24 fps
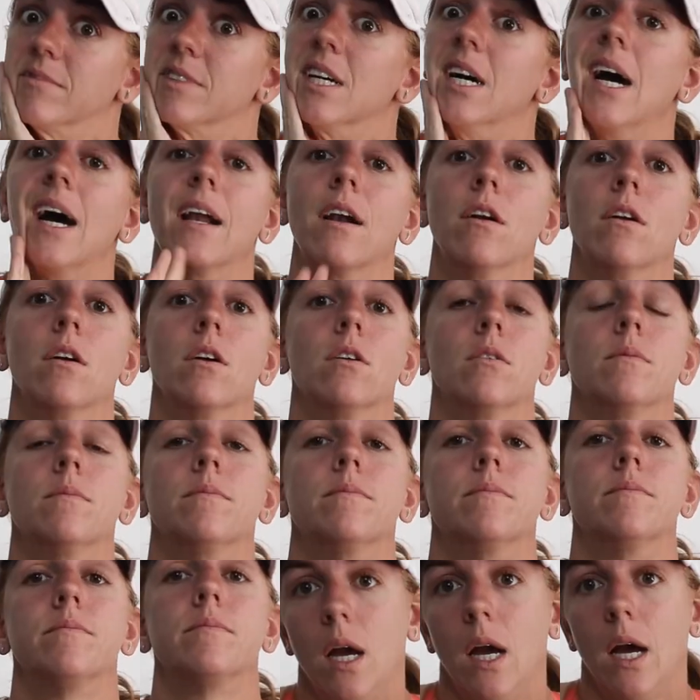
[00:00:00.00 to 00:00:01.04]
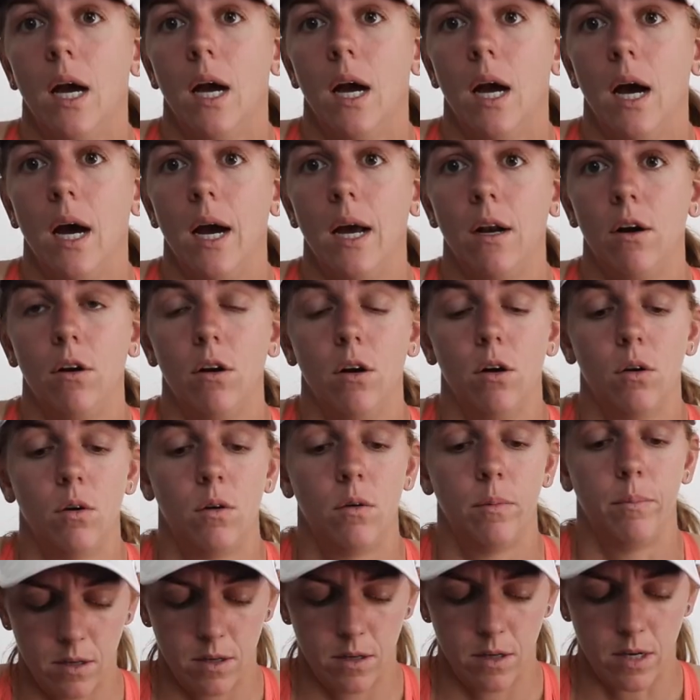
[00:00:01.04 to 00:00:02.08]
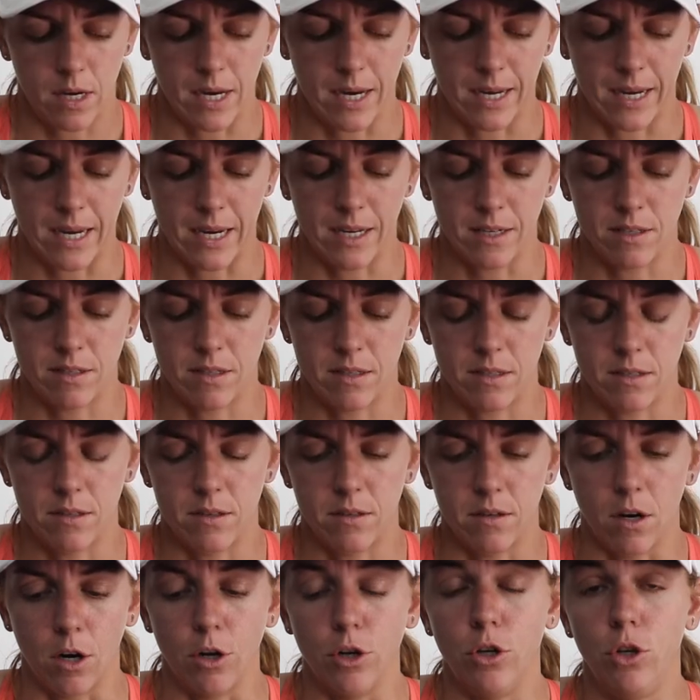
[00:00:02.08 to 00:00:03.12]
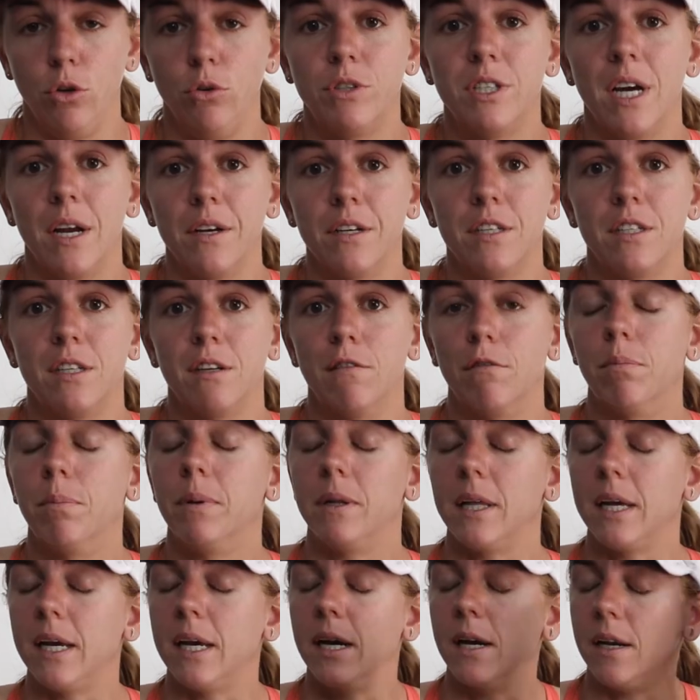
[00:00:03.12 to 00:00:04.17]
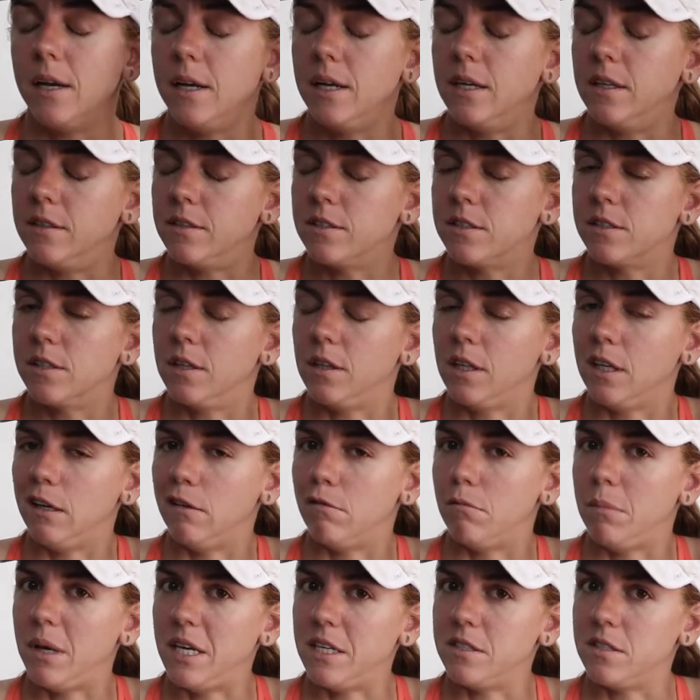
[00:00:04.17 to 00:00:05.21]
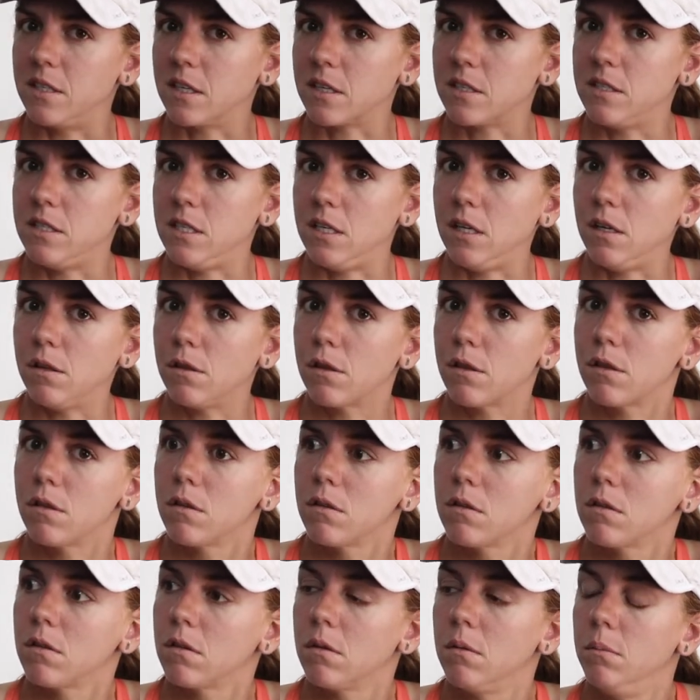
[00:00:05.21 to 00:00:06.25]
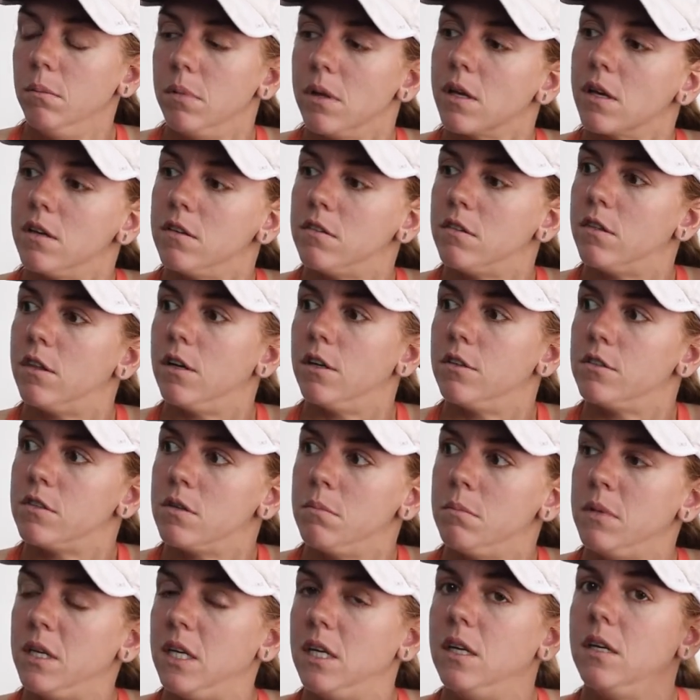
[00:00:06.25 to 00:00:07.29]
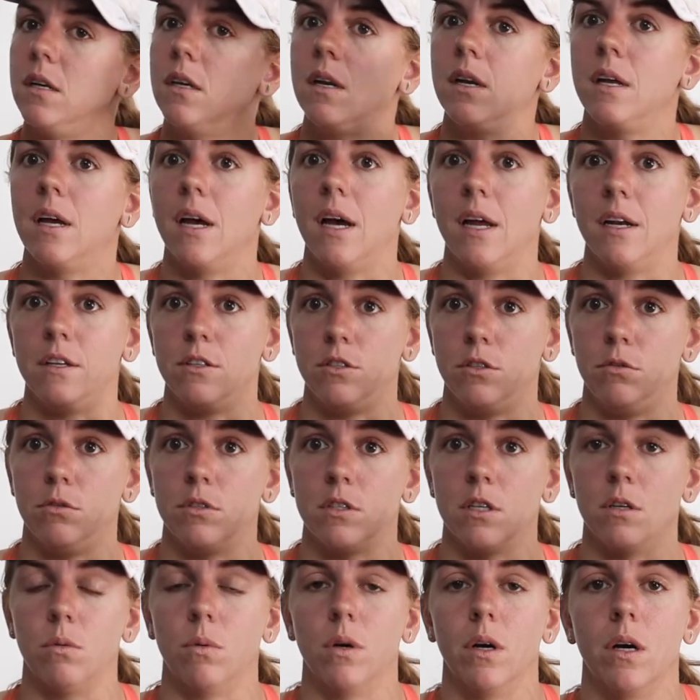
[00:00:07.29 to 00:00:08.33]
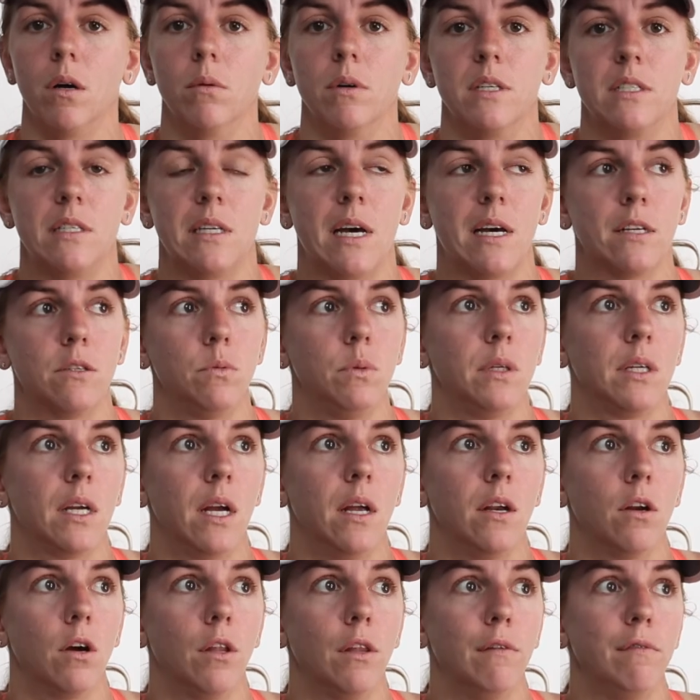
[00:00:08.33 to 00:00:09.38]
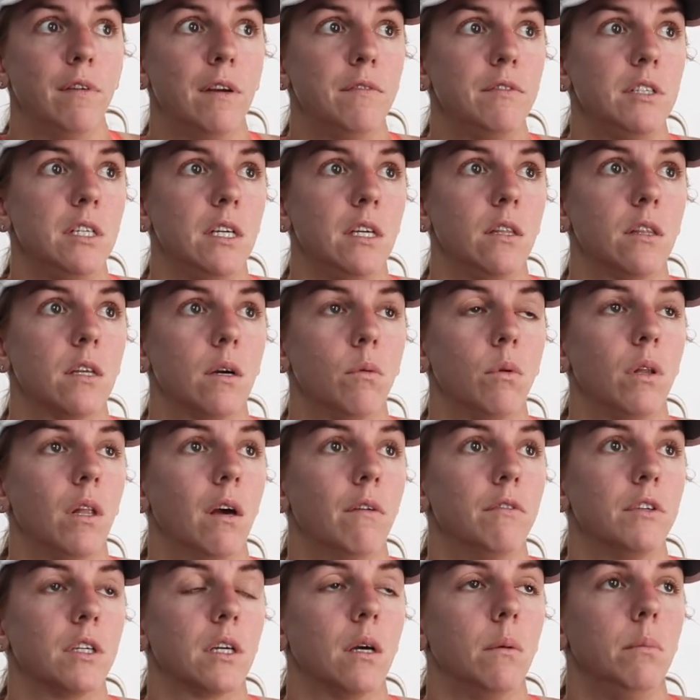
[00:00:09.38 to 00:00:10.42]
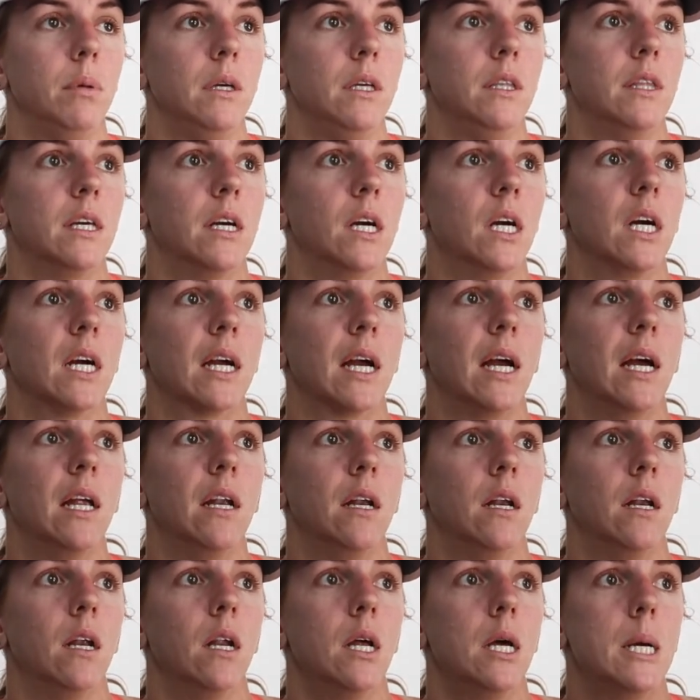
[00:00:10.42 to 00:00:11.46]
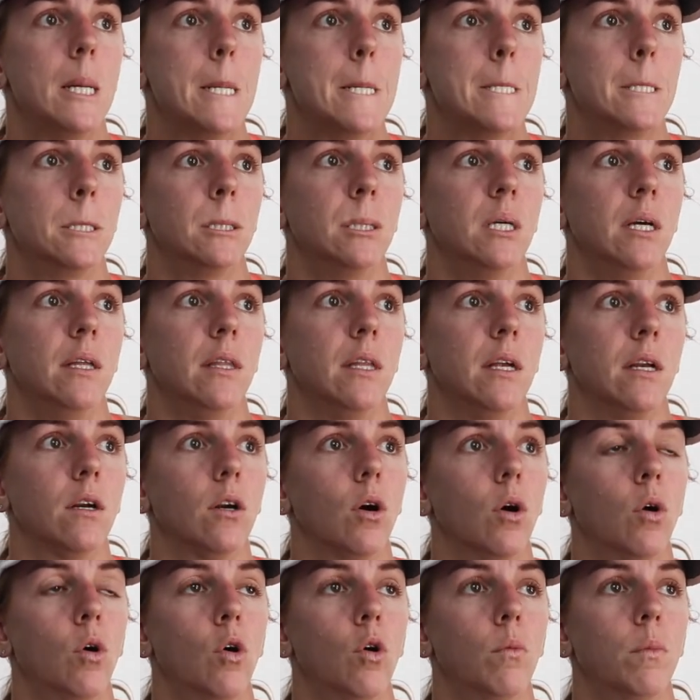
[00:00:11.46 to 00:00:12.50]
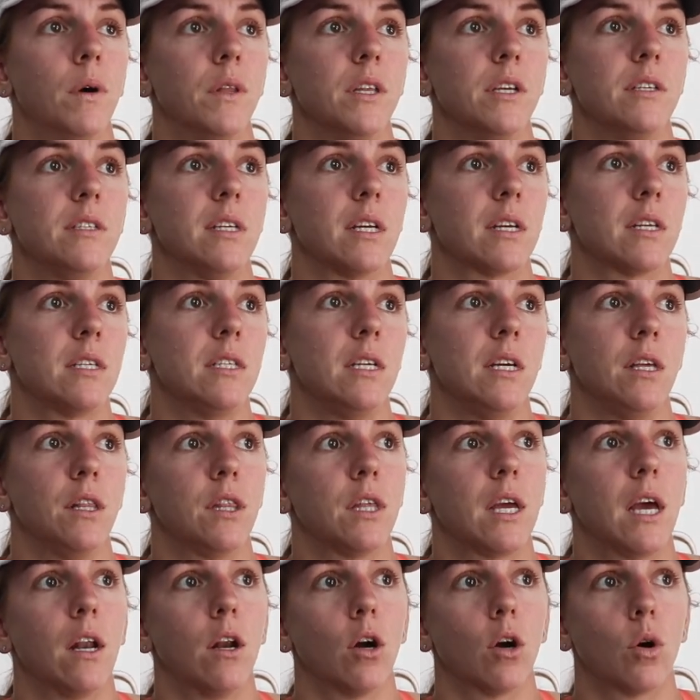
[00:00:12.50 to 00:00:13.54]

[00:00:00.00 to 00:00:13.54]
I don't know. I guess our new tentative plan is to leave May 16th, because there's a meet at Azusa where I was last weekend on the 15th. I would love to compete there again, then go home on the 16th, get our